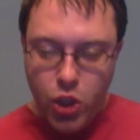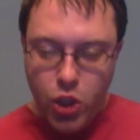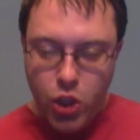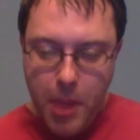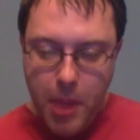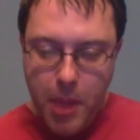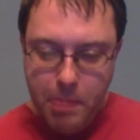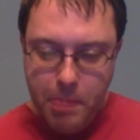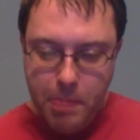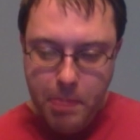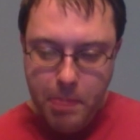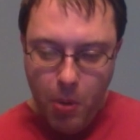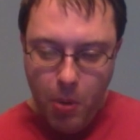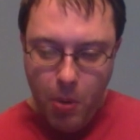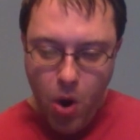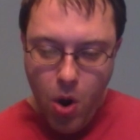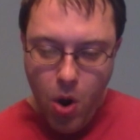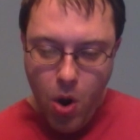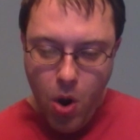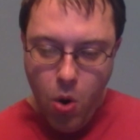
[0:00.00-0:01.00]
so
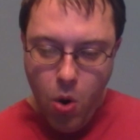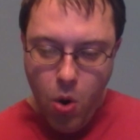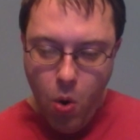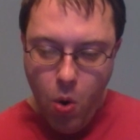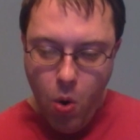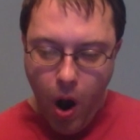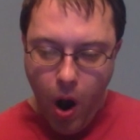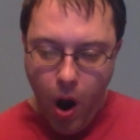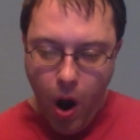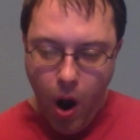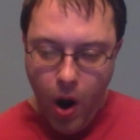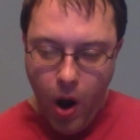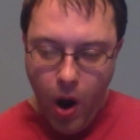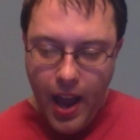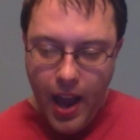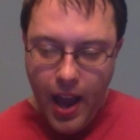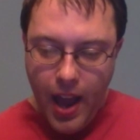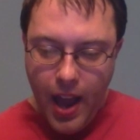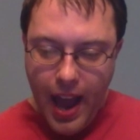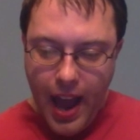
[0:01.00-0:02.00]
people who
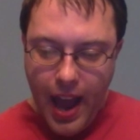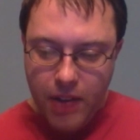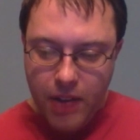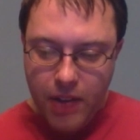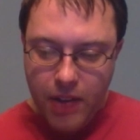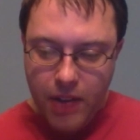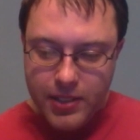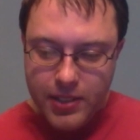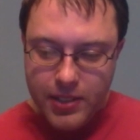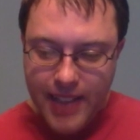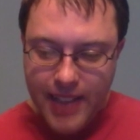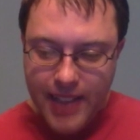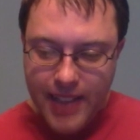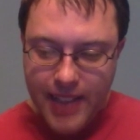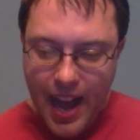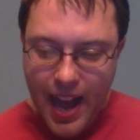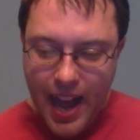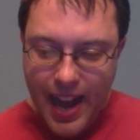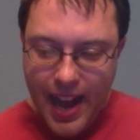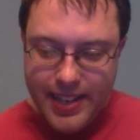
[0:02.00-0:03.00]
are
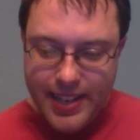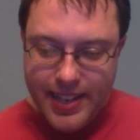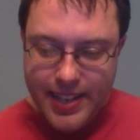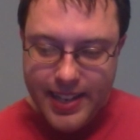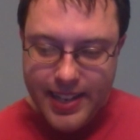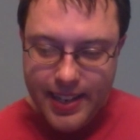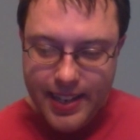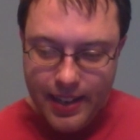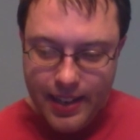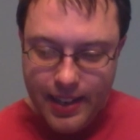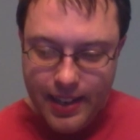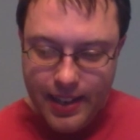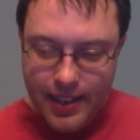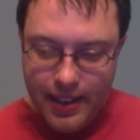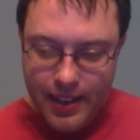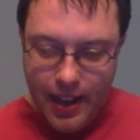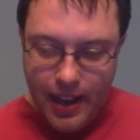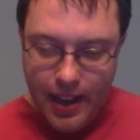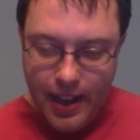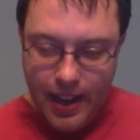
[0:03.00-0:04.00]
outside
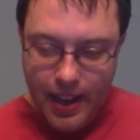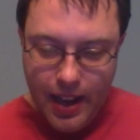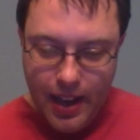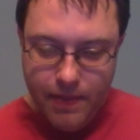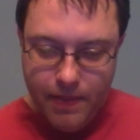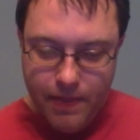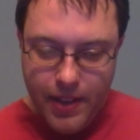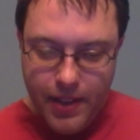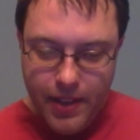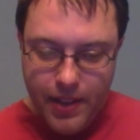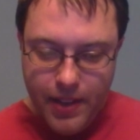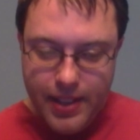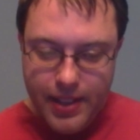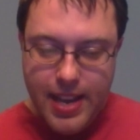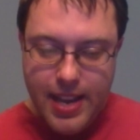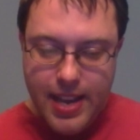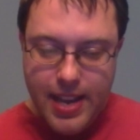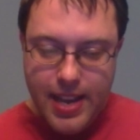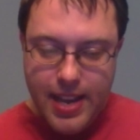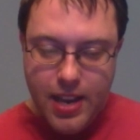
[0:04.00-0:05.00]
of
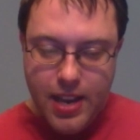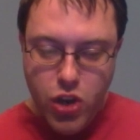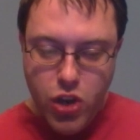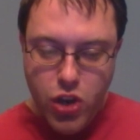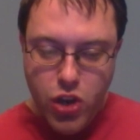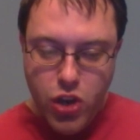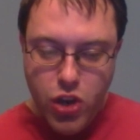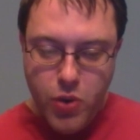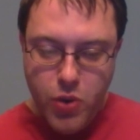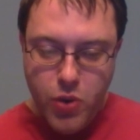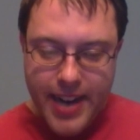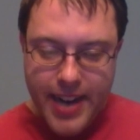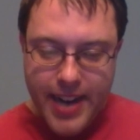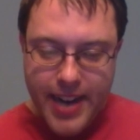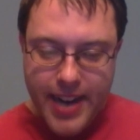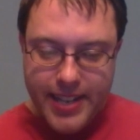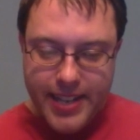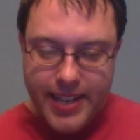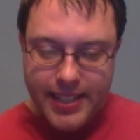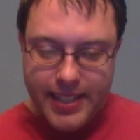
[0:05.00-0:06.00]
the
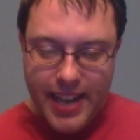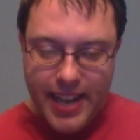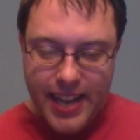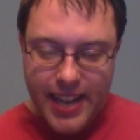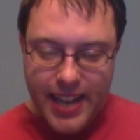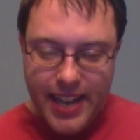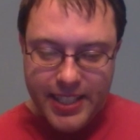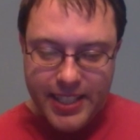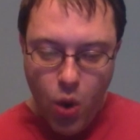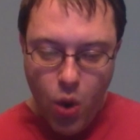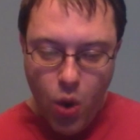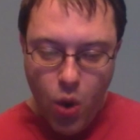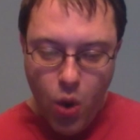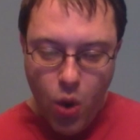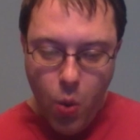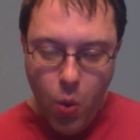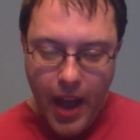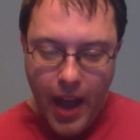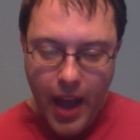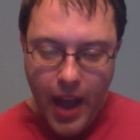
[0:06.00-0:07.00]
United States
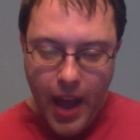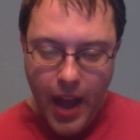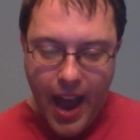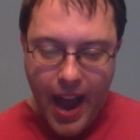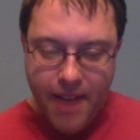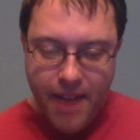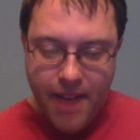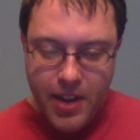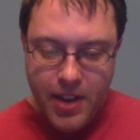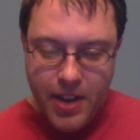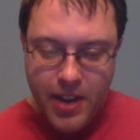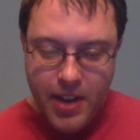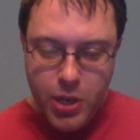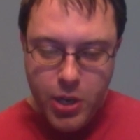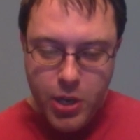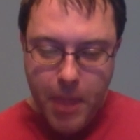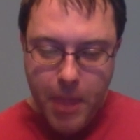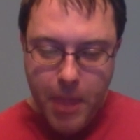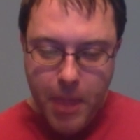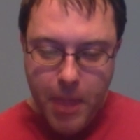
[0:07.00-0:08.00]
will have
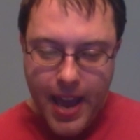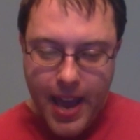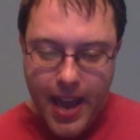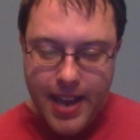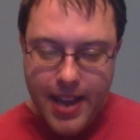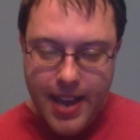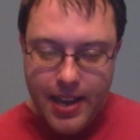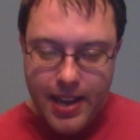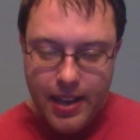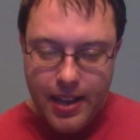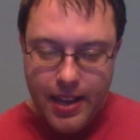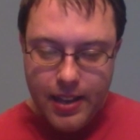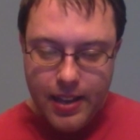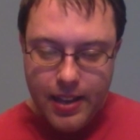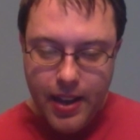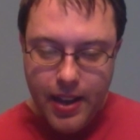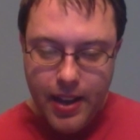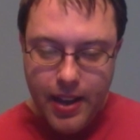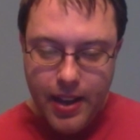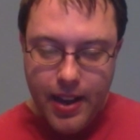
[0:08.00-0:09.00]
to pay
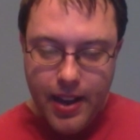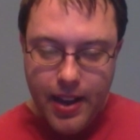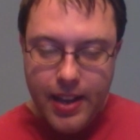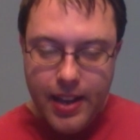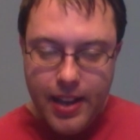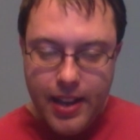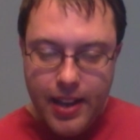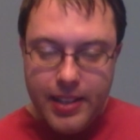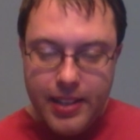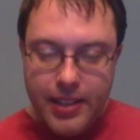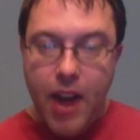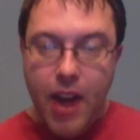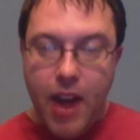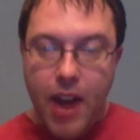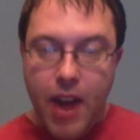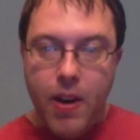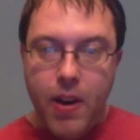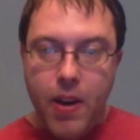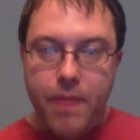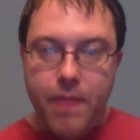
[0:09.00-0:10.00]
the
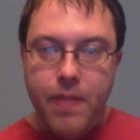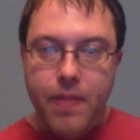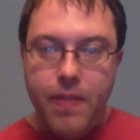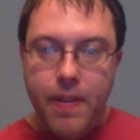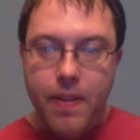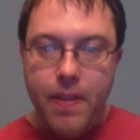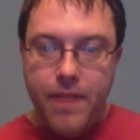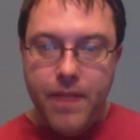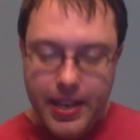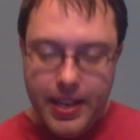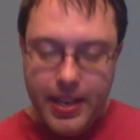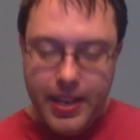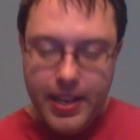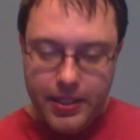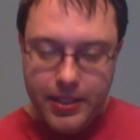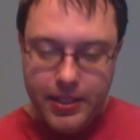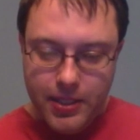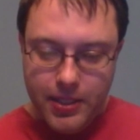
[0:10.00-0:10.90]
tariff fee.